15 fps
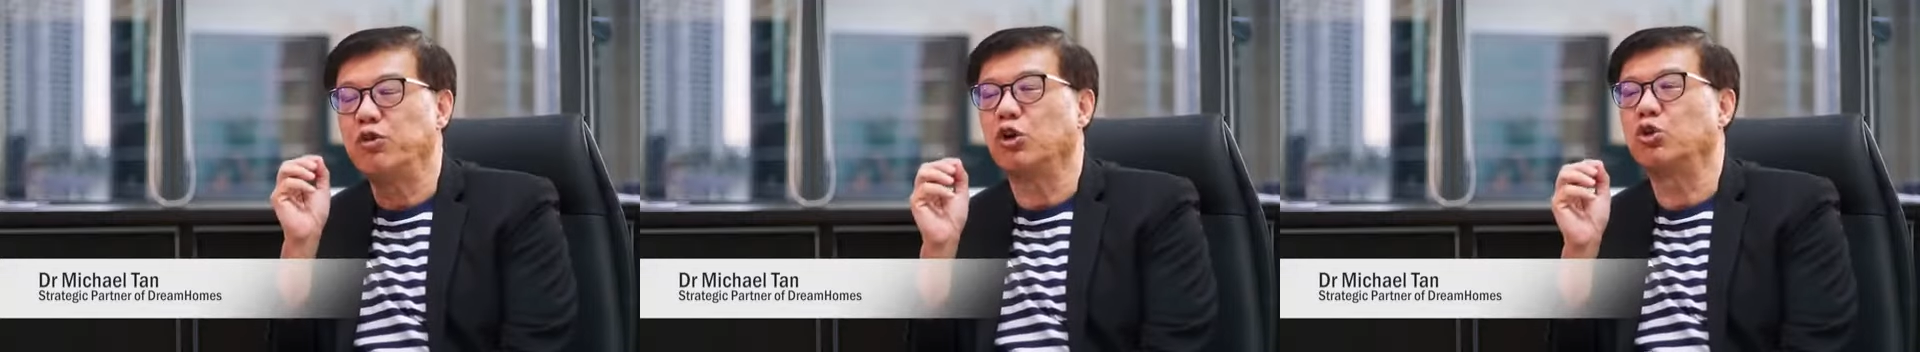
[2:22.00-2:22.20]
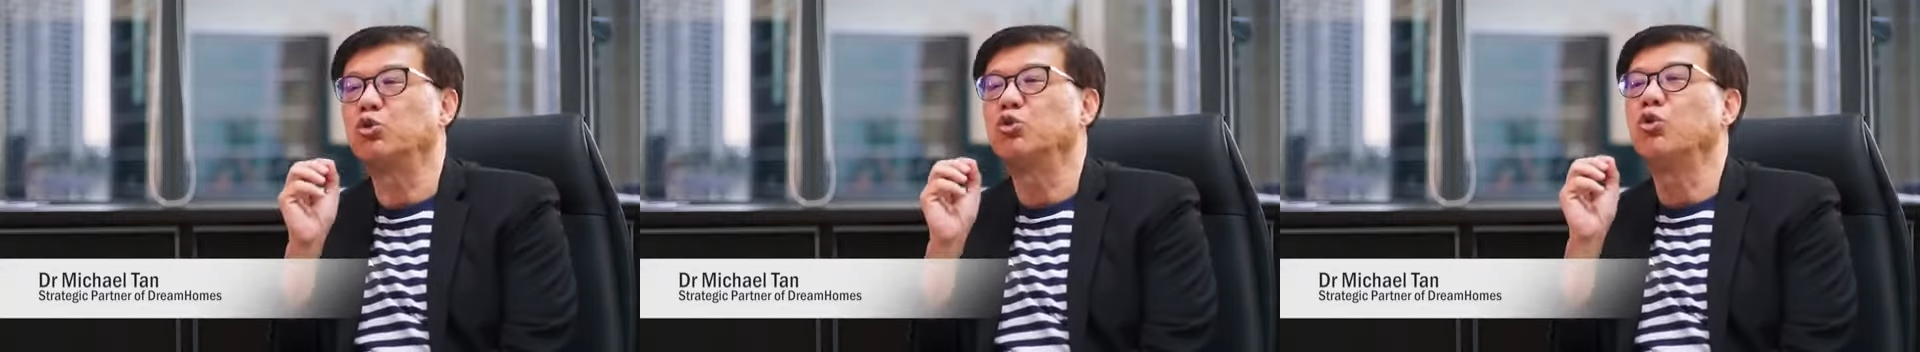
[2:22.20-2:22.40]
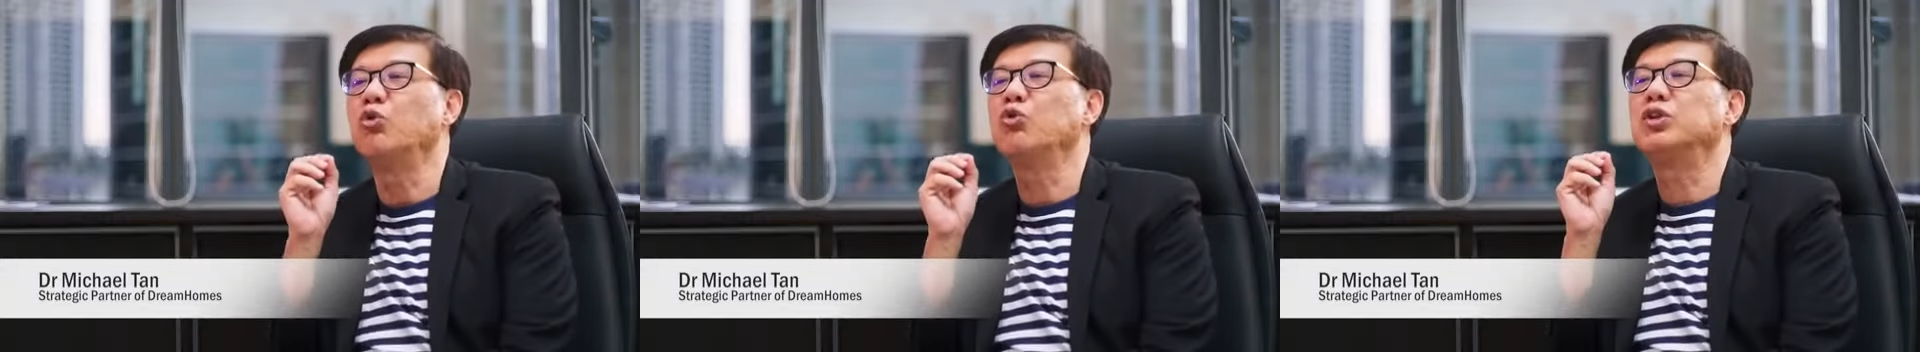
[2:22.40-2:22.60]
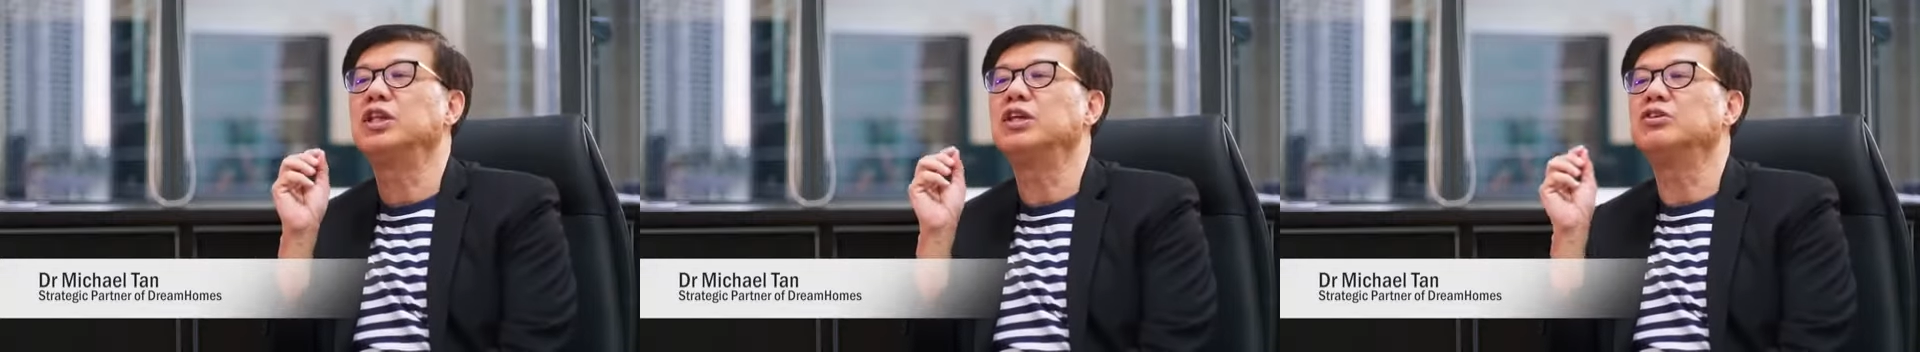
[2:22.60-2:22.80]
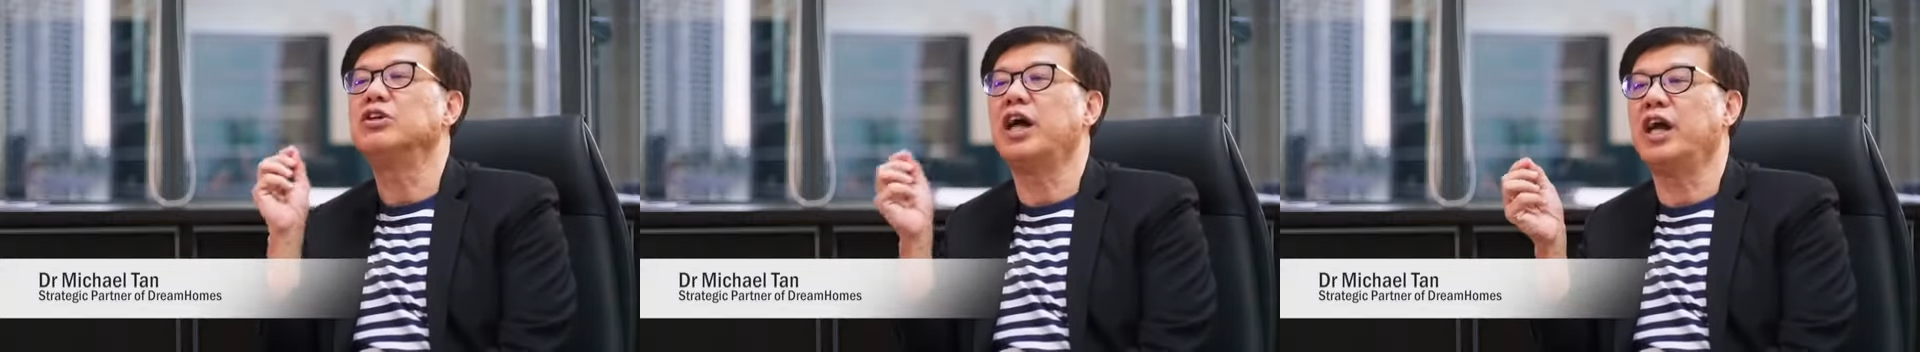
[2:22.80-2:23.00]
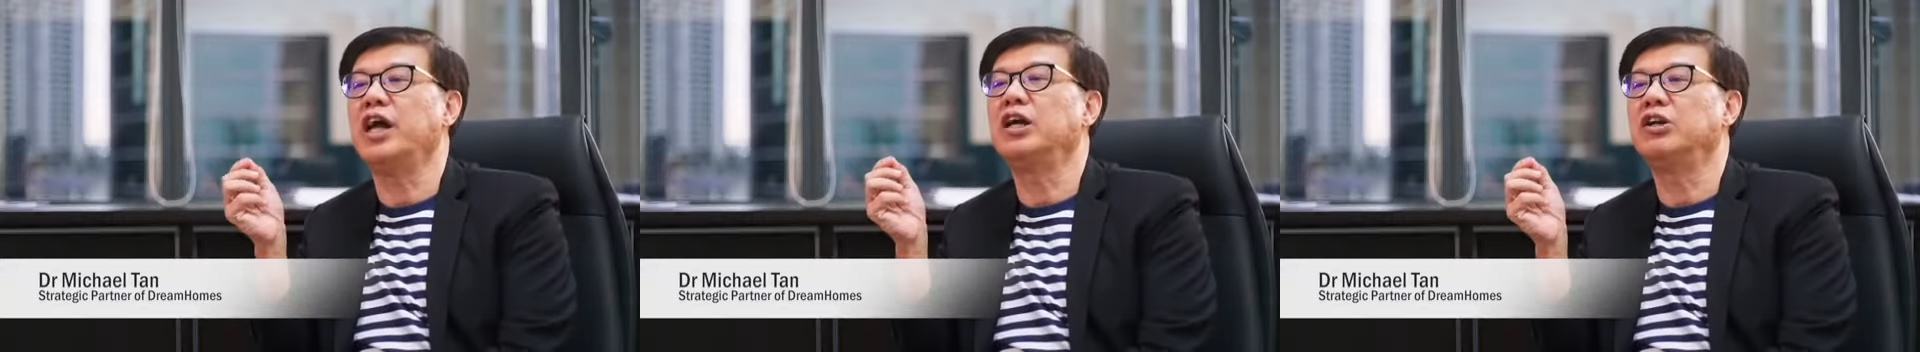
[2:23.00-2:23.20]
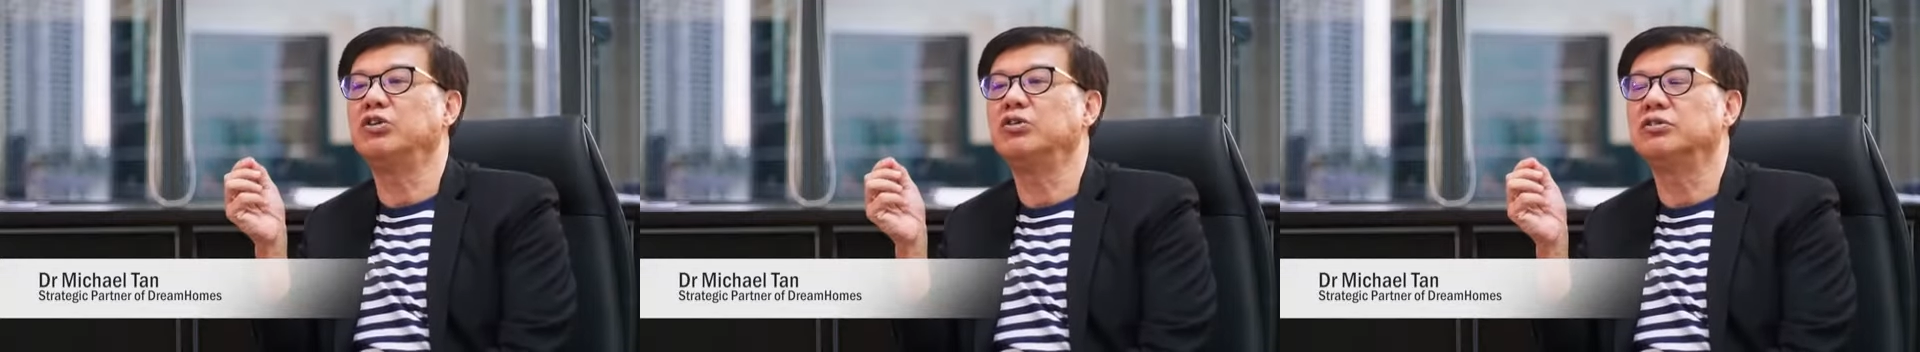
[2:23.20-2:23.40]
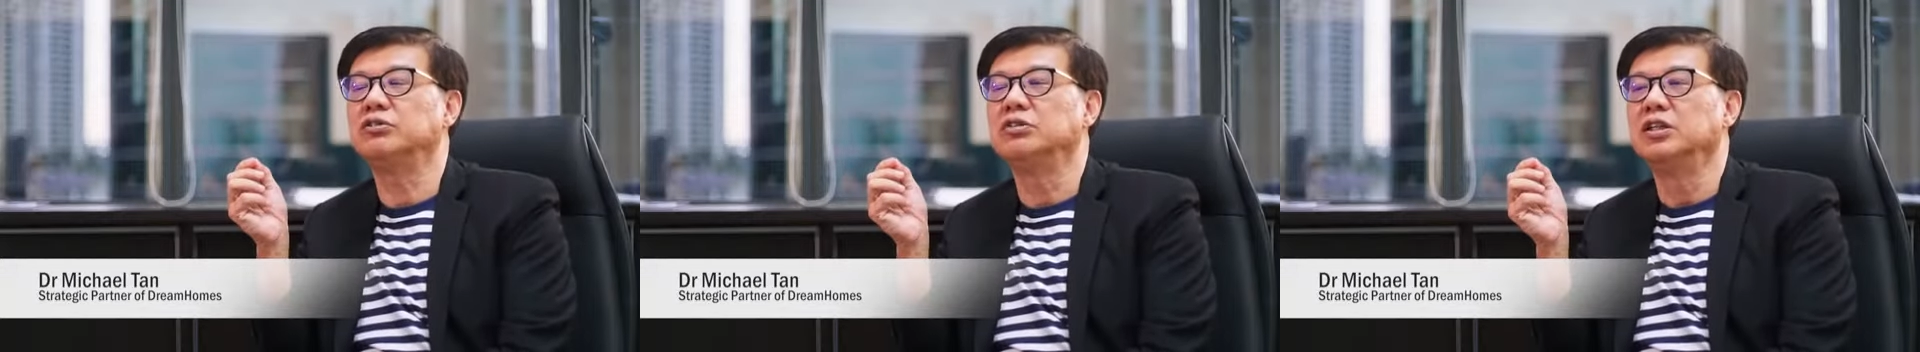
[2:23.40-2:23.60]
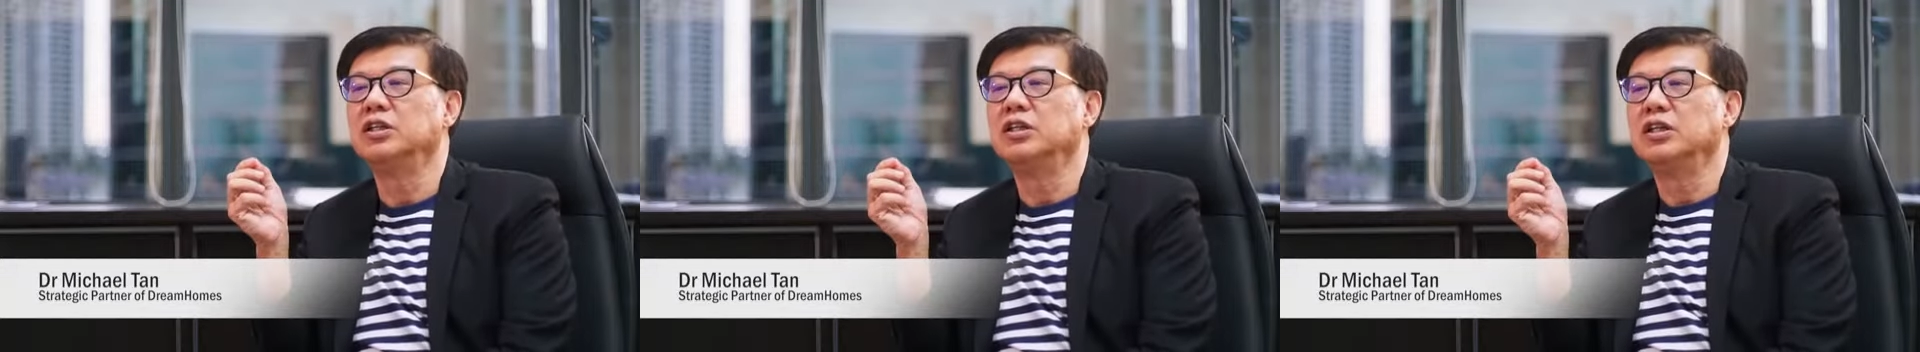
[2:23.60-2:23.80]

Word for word: of your total annual